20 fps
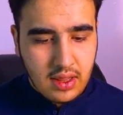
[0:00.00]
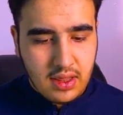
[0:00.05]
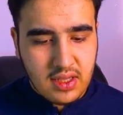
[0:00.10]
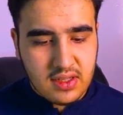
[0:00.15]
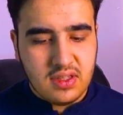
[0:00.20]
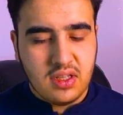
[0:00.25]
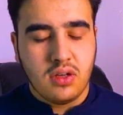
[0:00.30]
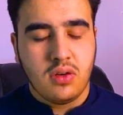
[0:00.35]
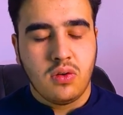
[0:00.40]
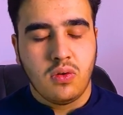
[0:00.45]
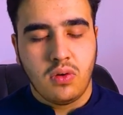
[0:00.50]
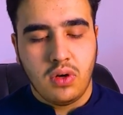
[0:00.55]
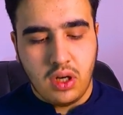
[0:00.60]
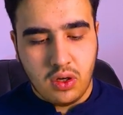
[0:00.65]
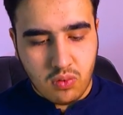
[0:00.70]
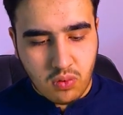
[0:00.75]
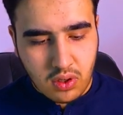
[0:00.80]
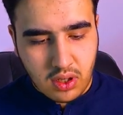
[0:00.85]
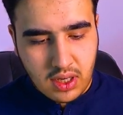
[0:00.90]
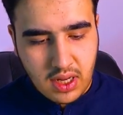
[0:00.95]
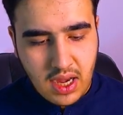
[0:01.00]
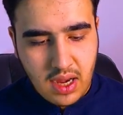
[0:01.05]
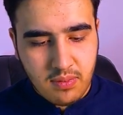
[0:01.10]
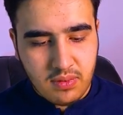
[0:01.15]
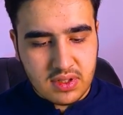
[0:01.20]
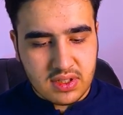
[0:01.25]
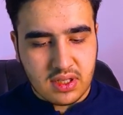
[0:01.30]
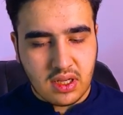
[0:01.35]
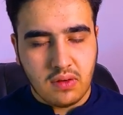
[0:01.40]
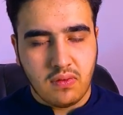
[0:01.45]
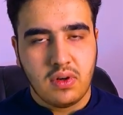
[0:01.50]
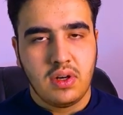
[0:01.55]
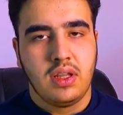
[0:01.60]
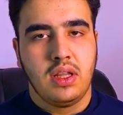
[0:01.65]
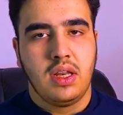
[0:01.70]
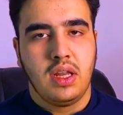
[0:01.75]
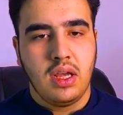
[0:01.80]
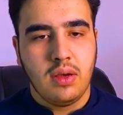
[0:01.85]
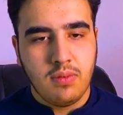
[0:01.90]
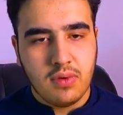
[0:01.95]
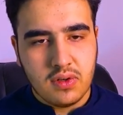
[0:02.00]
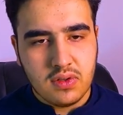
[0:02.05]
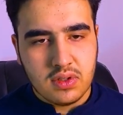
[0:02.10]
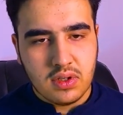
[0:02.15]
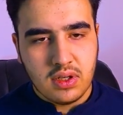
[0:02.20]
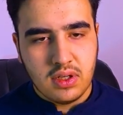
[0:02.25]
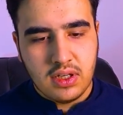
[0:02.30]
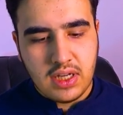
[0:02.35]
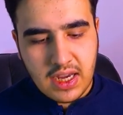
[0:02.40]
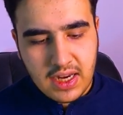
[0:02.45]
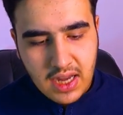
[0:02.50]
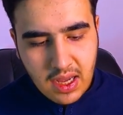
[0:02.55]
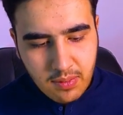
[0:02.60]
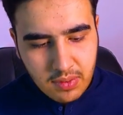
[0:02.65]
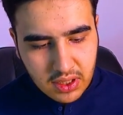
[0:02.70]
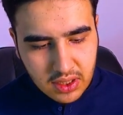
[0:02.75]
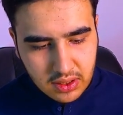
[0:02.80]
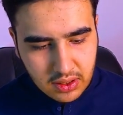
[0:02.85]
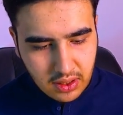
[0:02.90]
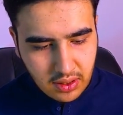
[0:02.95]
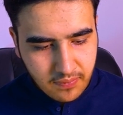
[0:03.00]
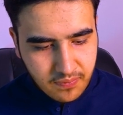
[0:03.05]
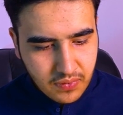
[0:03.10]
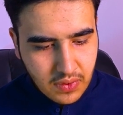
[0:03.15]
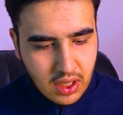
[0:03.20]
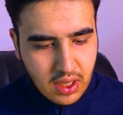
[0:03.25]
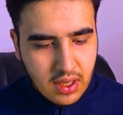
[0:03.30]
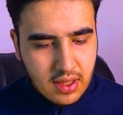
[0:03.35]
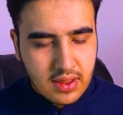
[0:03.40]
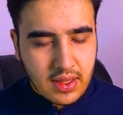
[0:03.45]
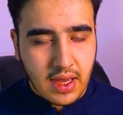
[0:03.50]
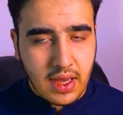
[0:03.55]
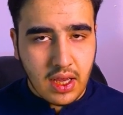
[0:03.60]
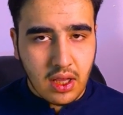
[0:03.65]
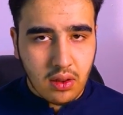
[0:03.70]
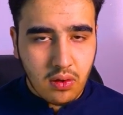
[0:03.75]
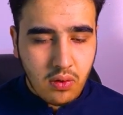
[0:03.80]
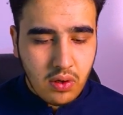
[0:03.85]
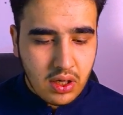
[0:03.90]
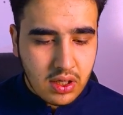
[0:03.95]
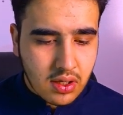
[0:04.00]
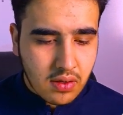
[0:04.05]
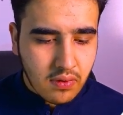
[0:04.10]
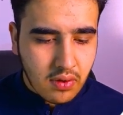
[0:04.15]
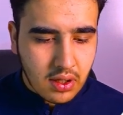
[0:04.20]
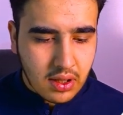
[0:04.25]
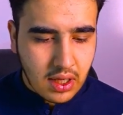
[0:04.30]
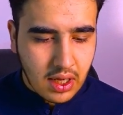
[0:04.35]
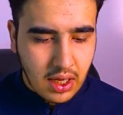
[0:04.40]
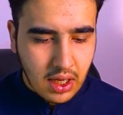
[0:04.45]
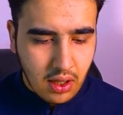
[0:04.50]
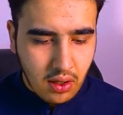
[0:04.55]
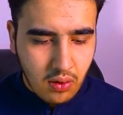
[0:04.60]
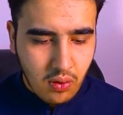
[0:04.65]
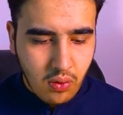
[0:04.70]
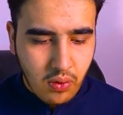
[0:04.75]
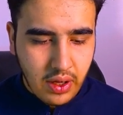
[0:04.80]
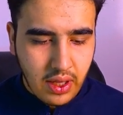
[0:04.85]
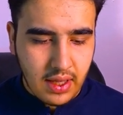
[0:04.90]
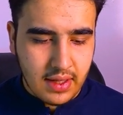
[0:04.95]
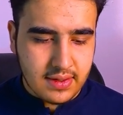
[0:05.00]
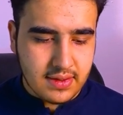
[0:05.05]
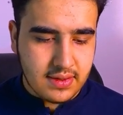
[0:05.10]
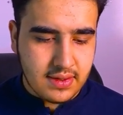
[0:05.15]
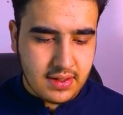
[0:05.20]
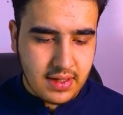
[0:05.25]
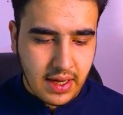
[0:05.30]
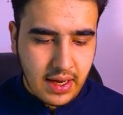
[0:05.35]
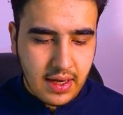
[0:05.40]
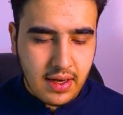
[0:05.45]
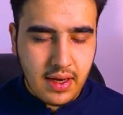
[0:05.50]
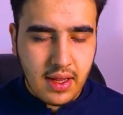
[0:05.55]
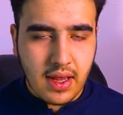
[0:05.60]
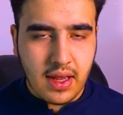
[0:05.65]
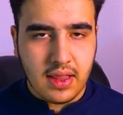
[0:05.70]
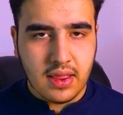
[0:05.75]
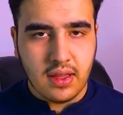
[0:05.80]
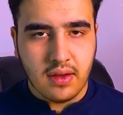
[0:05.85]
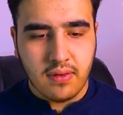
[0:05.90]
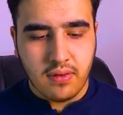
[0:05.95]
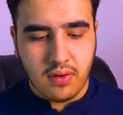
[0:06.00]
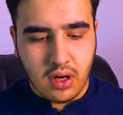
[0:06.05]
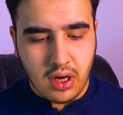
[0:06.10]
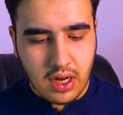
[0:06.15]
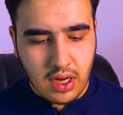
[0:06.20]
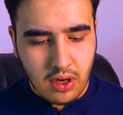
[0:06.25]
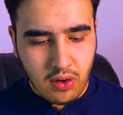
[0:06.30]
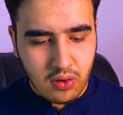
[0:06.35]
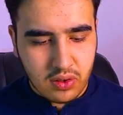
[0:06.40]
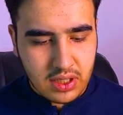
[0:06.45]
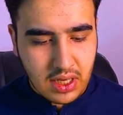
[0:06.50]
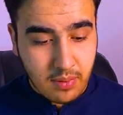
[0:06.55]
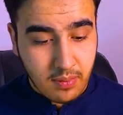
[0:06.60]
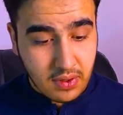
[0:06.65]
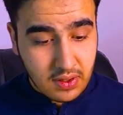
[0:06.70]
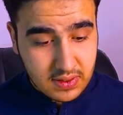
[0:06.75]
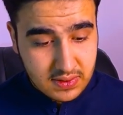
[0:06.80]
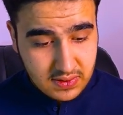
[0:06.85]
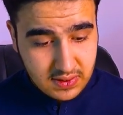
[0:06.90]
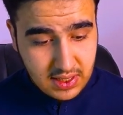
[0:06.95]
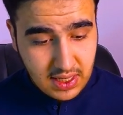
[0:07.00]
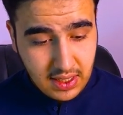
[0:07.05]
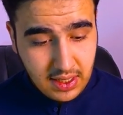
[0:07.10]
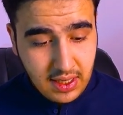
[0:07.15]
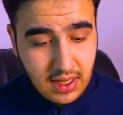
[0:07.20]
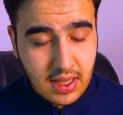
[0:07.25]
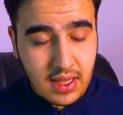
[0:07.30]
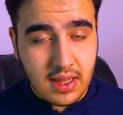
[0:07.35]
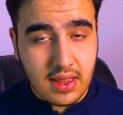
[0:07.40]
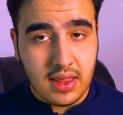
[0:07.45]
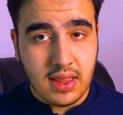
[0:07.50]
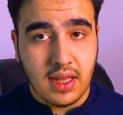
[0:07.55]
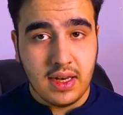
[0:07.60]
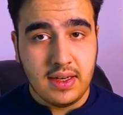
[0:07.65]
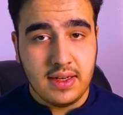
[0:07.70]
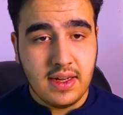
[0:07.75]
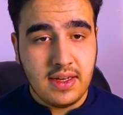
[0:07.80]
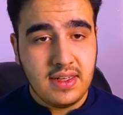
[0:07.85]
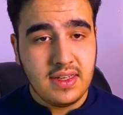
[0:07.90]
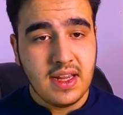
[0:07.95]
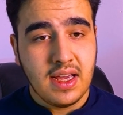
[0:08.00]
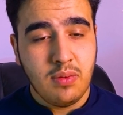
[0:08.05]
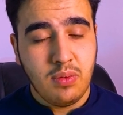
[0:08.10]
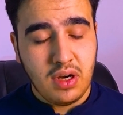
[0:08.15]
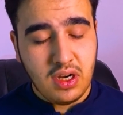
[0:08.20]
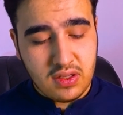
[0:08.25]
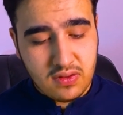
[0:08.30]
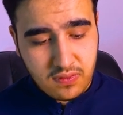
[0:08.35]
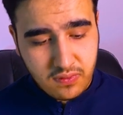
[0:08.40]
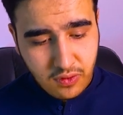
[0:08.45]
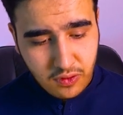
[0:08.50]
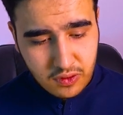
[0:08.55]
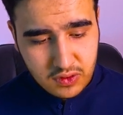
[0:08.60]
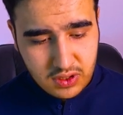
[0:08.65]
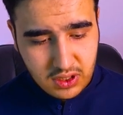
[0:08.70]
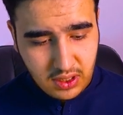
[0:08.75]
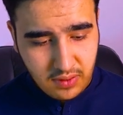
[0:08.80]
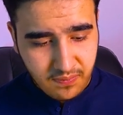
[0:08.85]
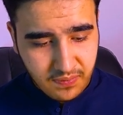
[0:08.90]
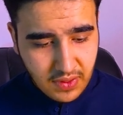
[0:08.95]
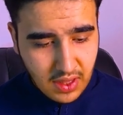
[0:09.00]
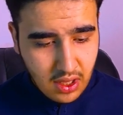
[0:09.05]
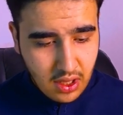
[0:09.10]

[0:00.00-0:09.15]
This network type discovers the neighbors dynamically. The hello is 10 and the hello timer is 10 and the dead timer is 40.